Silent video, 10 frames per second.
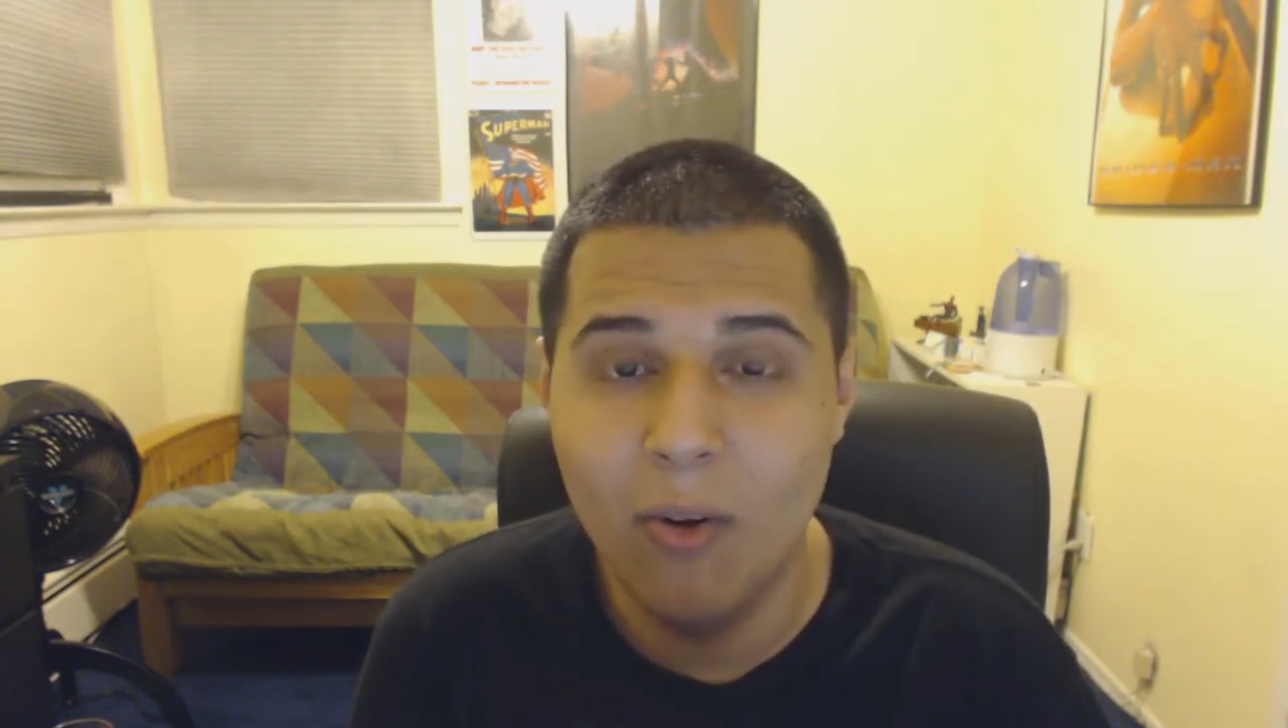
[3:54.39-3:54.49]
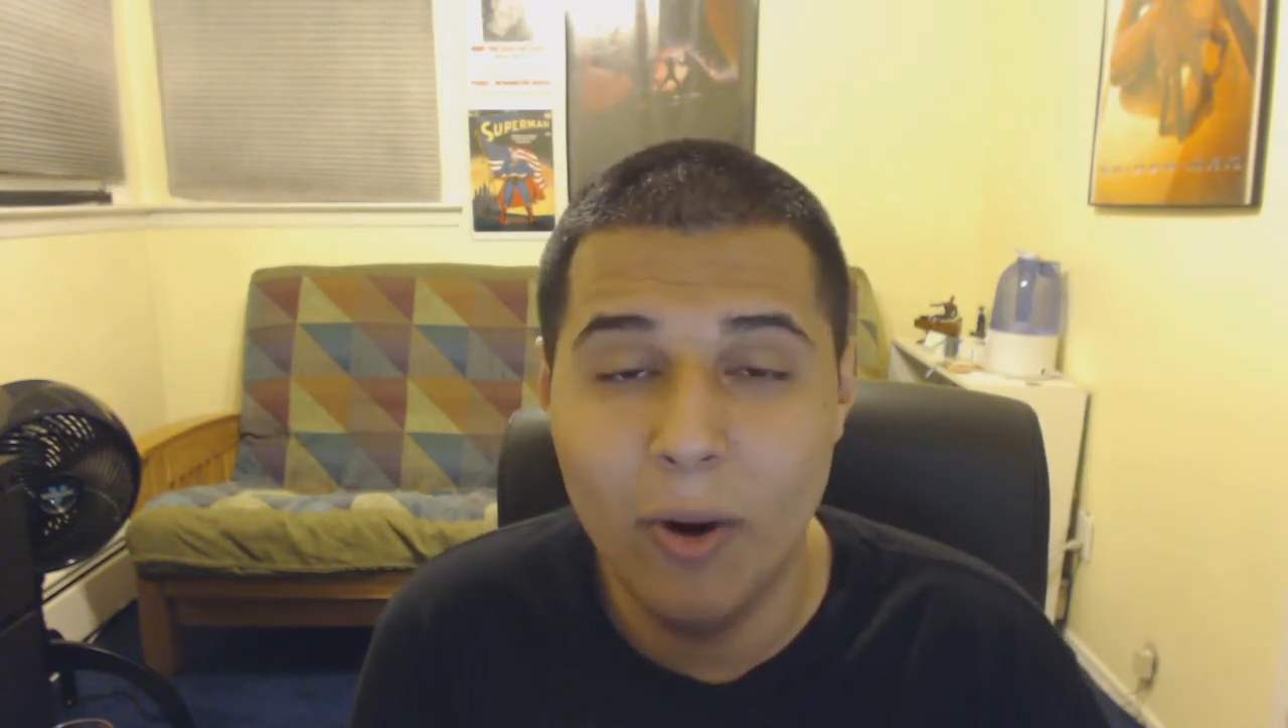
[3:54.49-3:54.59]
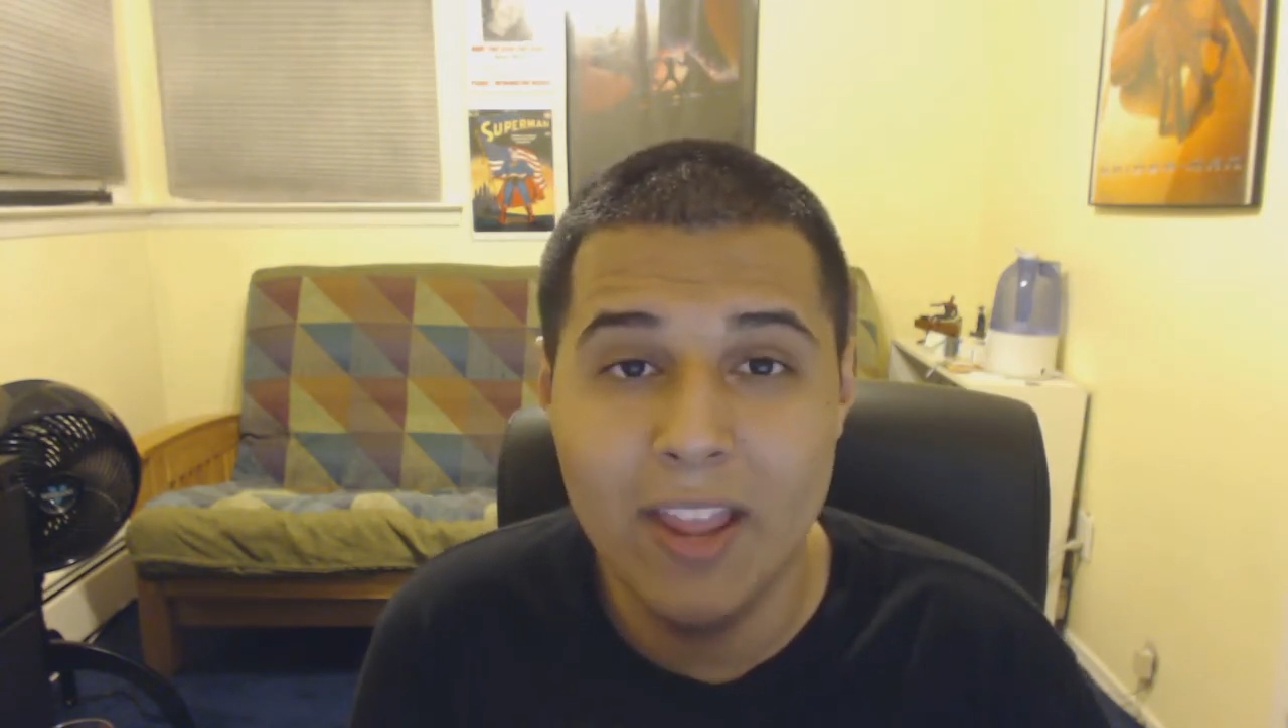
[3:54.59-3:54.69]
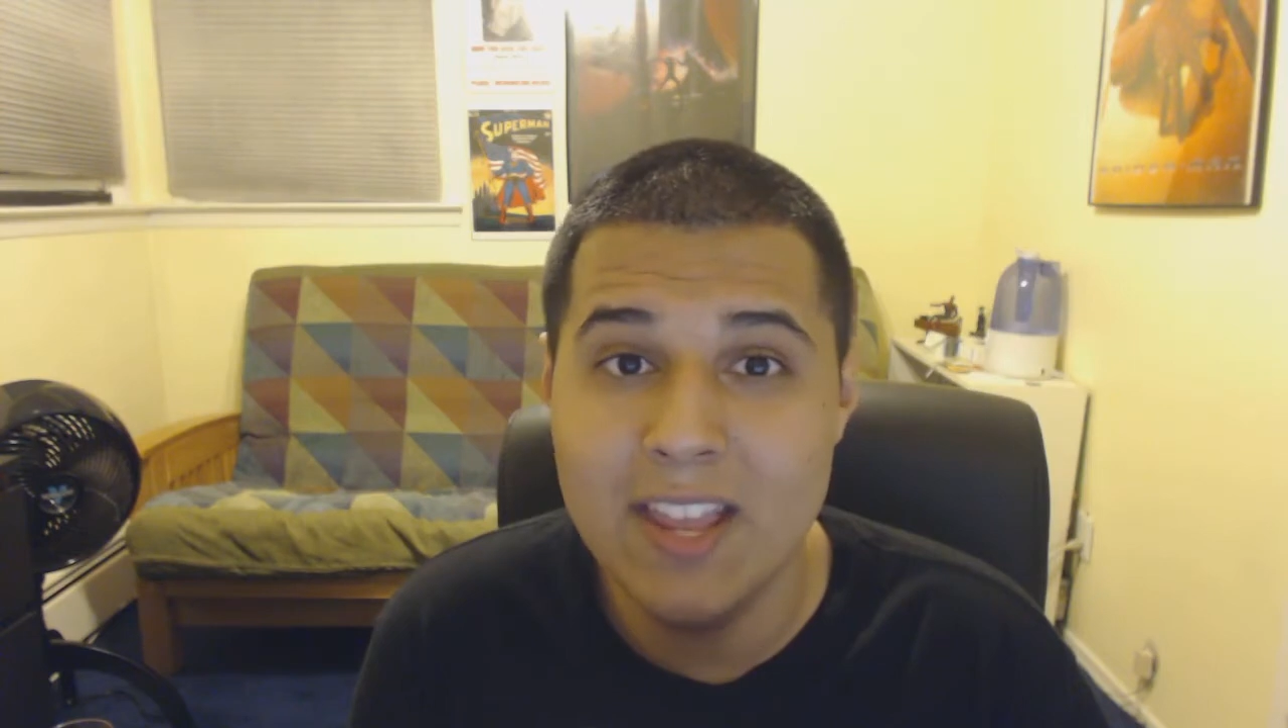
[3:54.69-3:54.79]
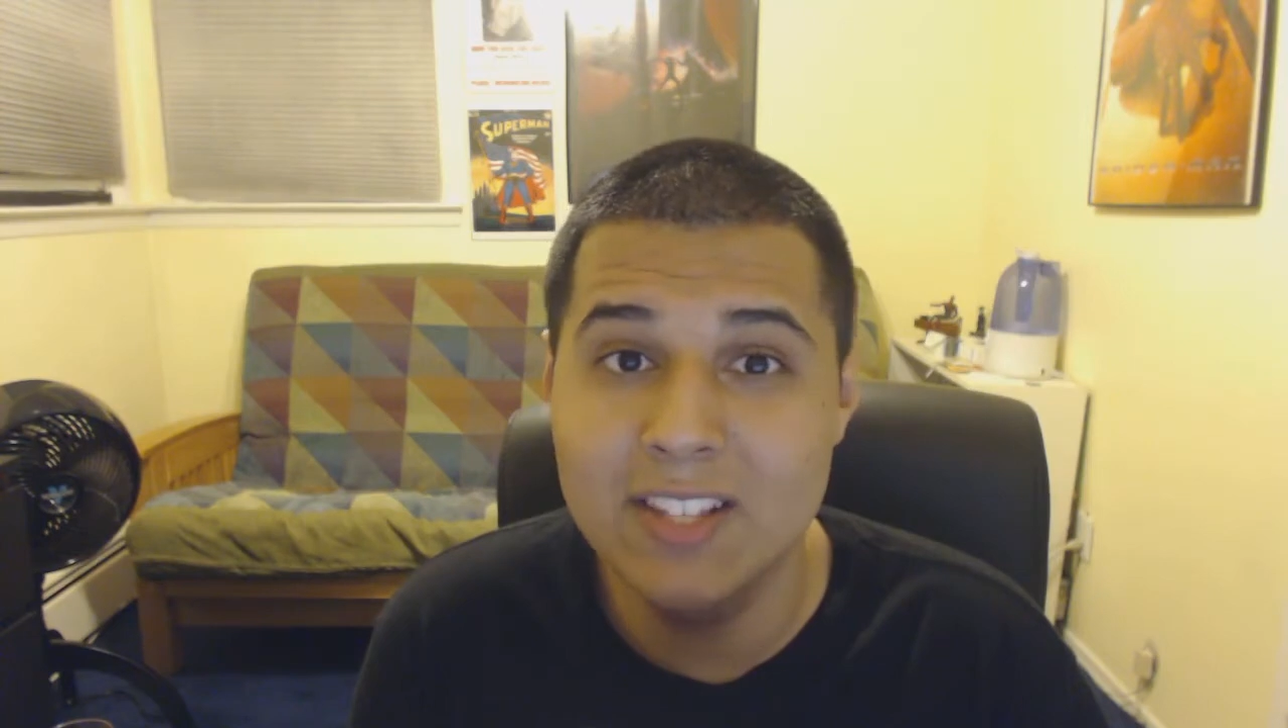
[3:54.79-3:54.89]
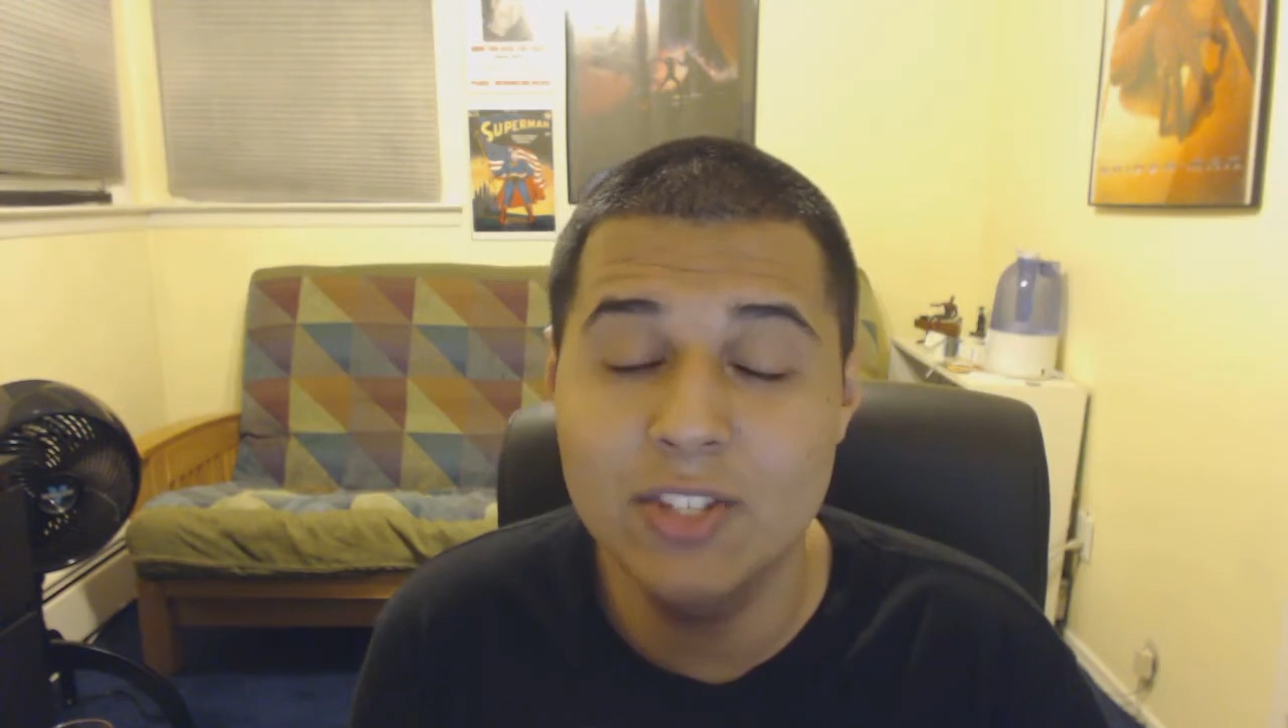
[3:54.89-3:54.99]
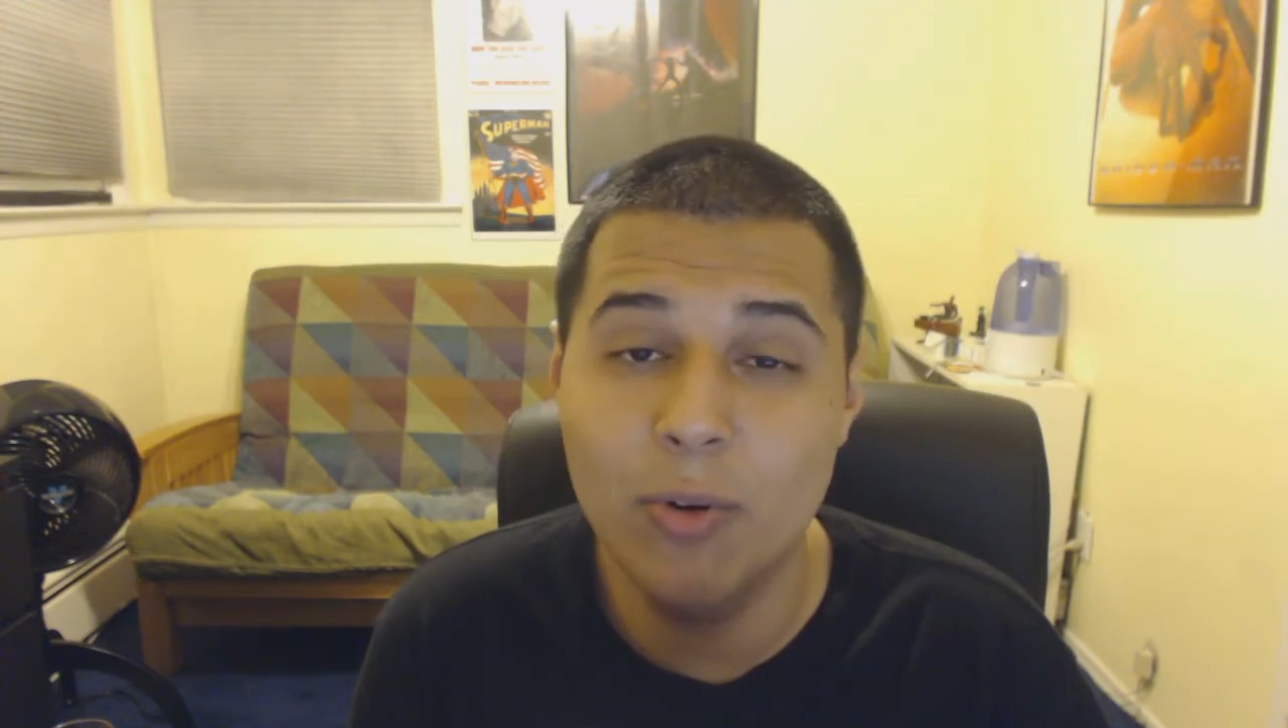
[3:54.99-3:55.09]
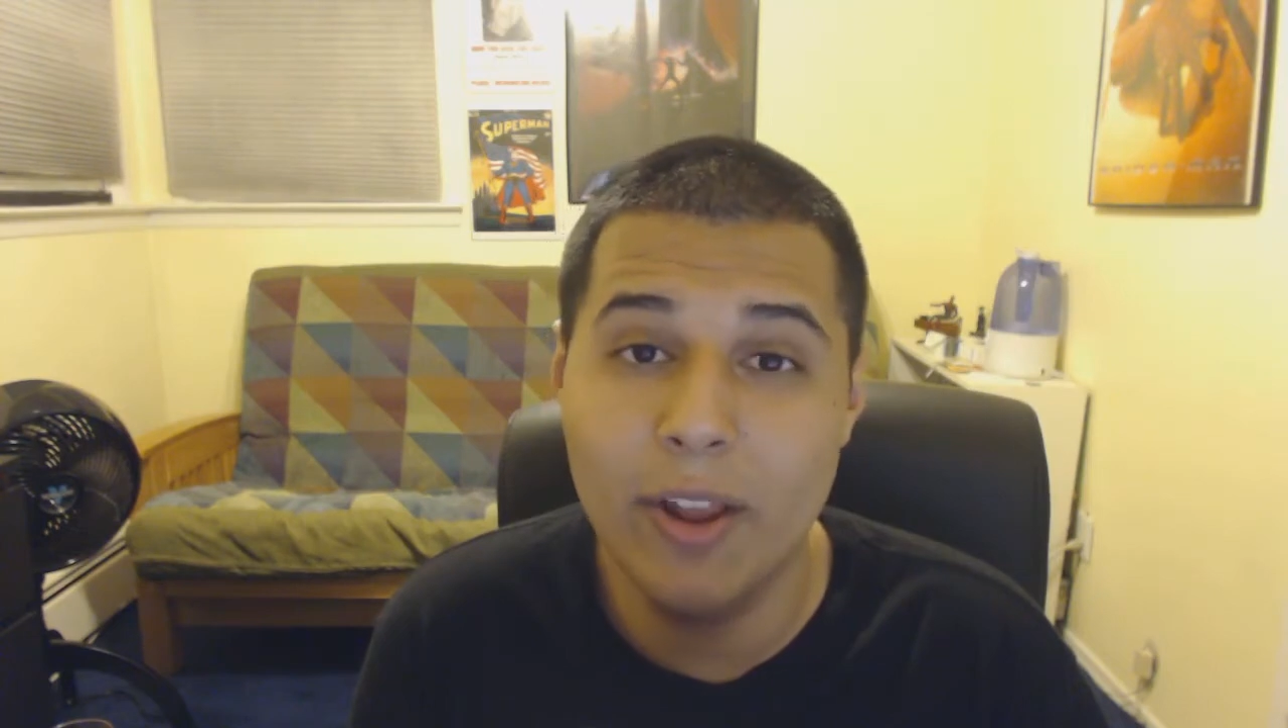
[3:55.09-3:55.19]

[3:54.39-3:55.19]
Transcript: or his is